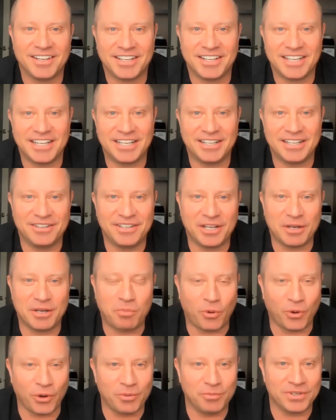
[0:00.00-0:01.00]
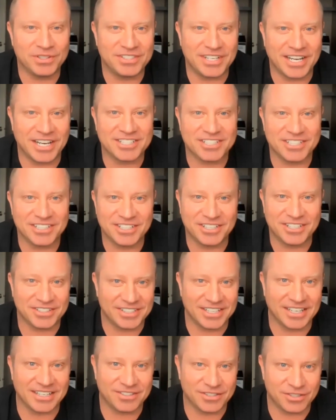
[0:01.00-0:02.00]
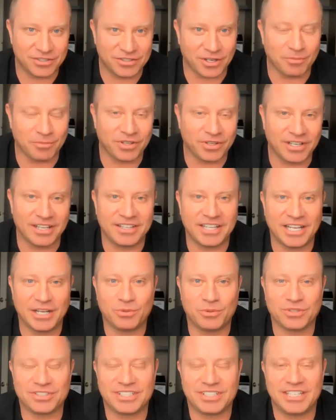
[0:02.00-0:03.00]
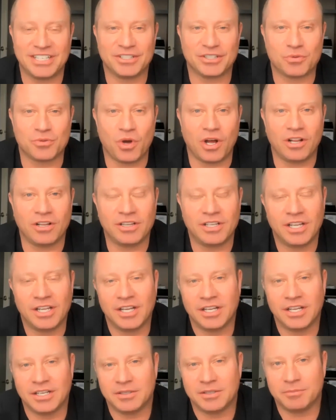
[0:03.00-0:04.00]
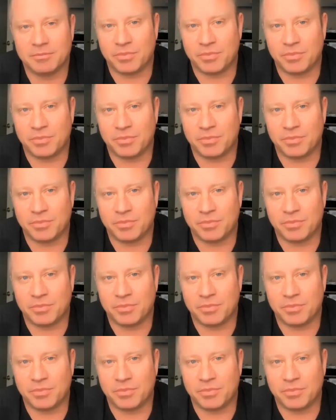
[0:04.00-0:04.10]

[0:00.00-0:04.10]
in the appointment section because that's something that they will see as well. Yeah.